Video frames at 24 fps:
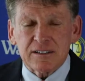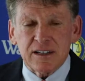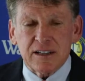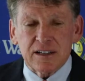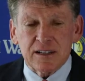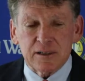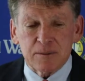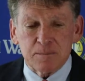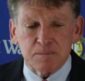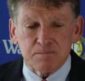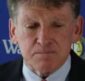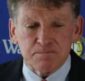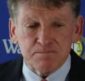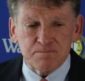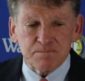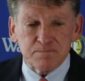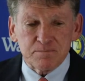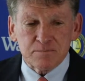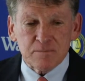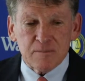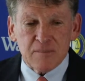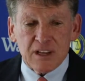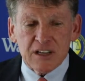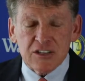
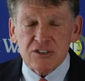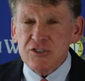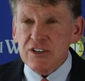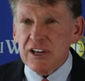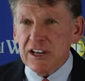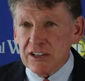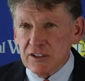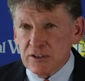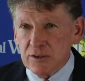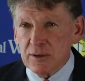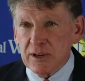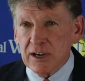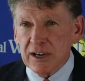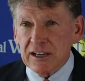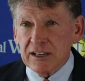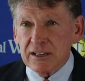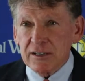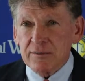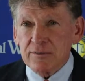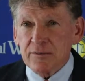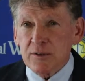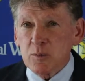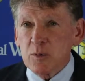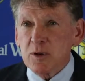
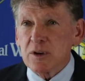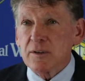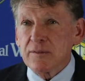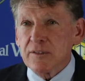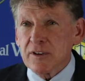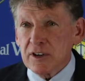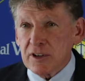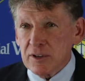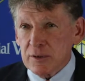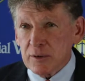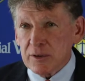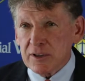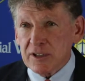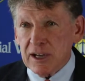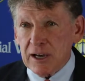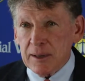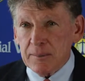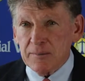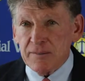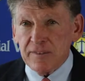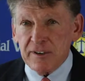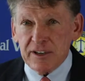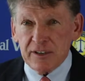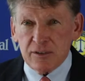StandUnited from one of our other
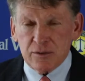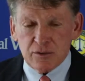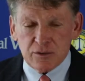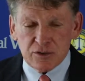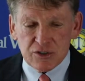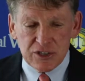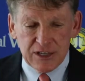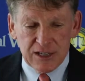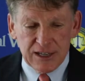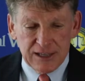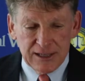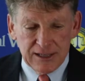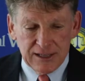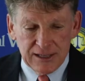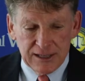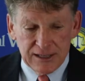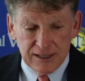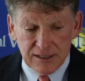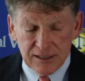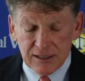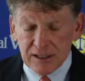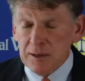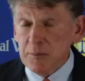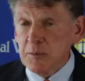top vendors.
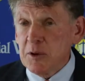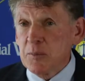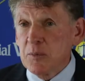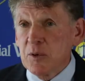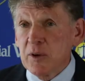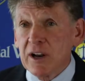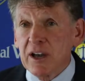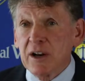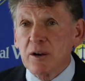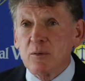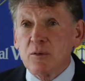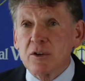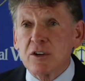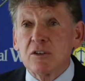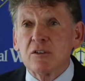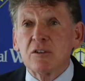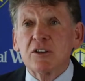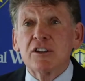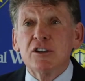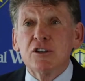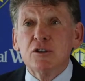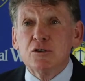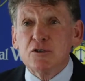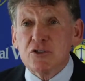And let me point out, we
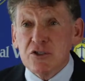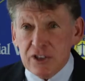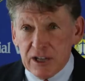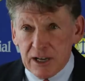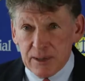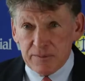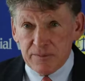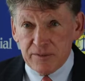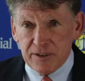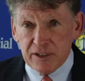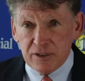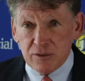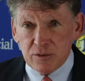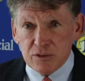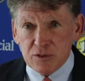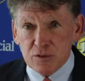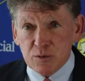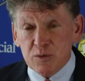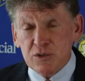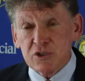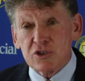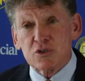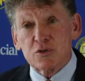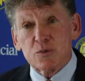only use top vendors,
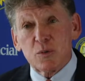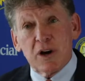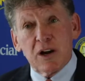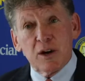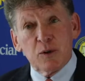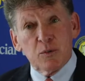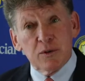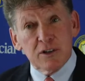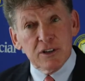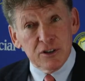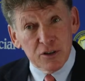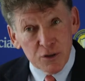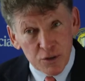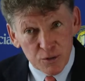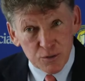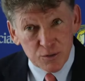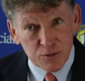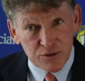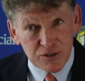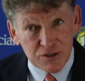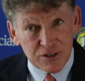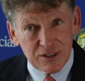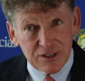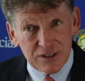which is why we
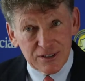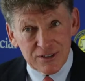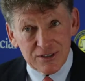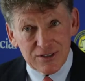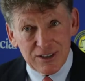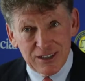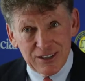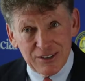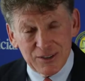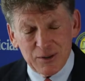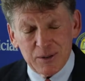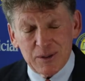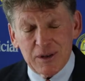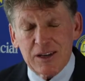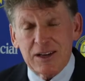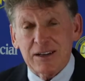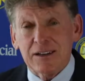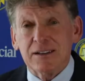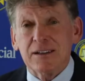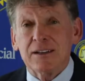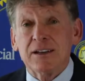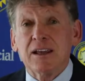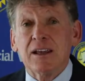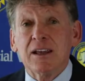use
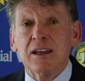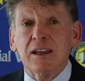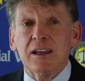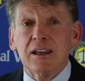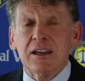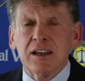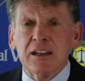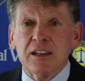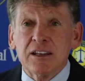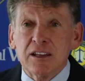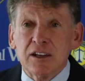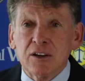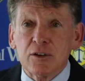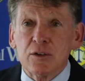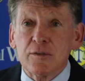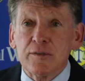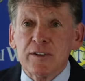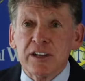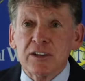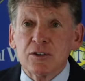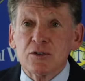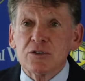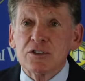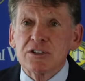StandUnited. And the other
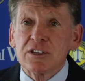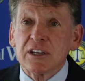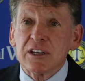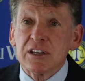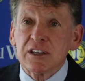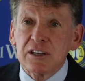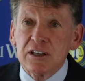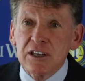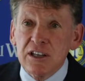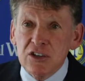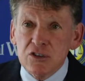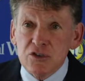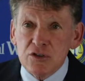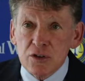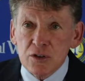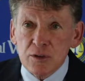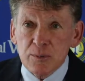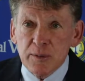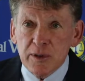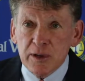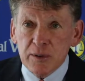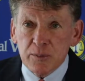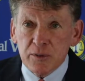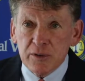vendor said, these are the
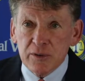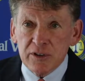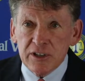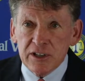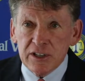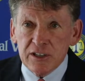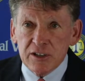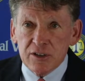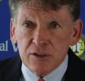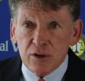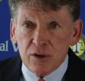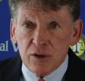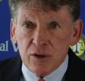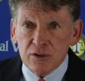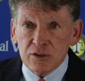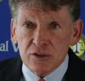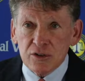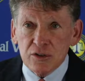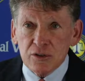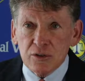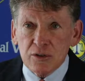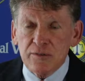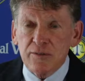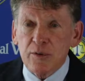people you need to talk
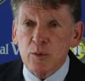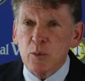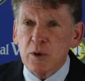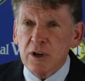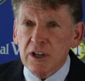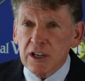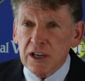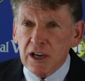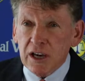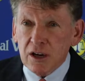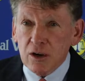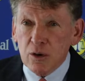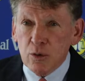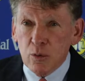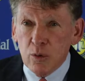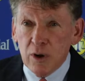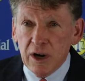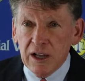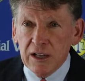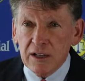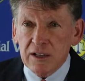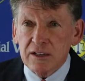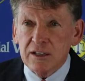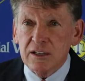to if you want to get
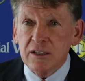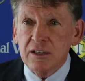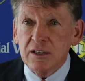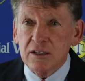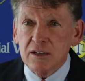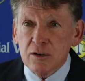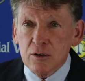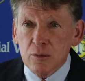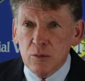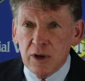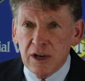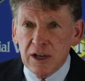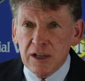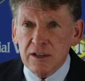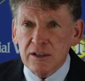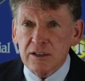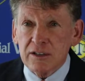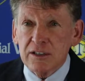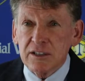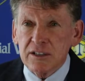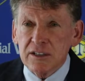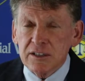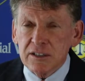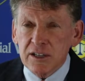quality,
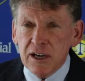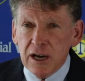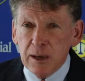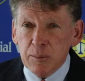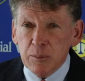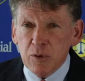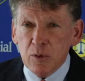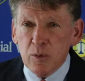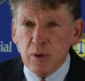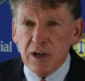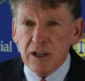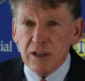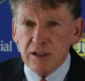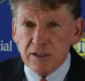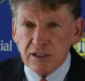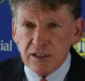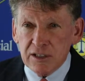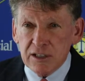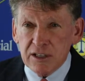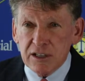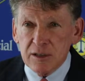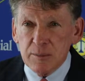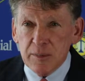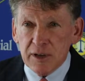top
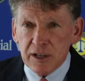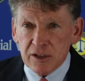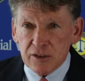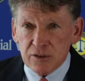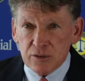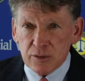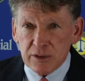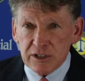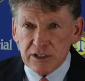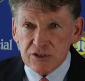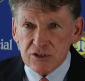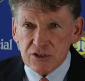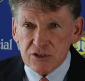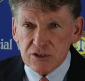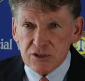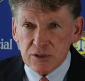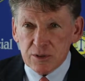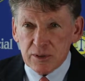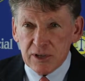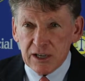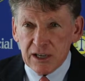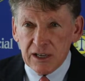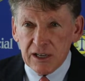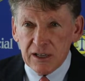quality email addresses,
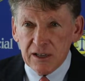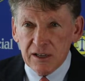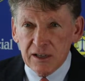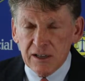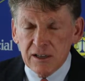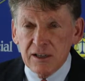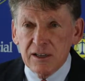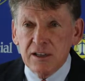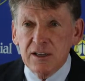okay?